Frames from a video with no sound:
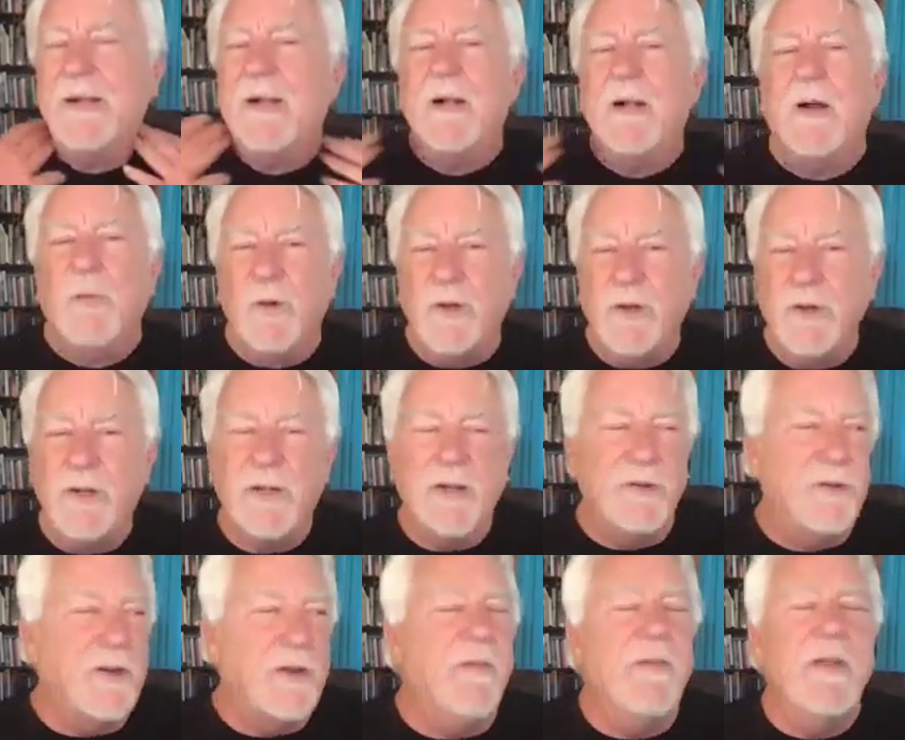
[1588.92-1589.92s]
Right. When you get
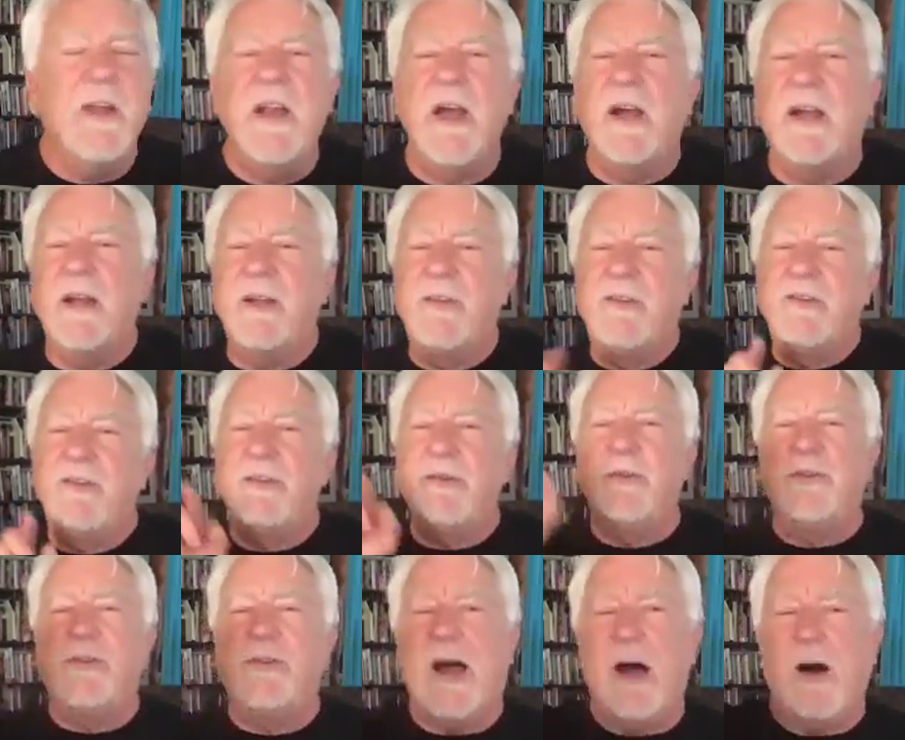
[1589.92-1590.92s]
shot in the neck, it
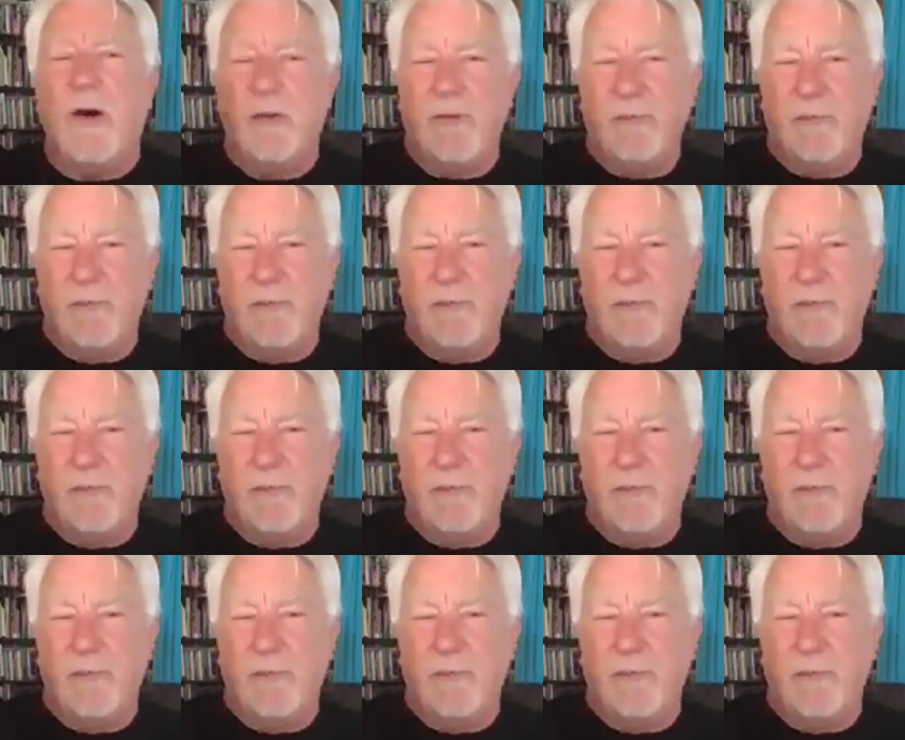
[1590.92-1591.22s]
shoots out.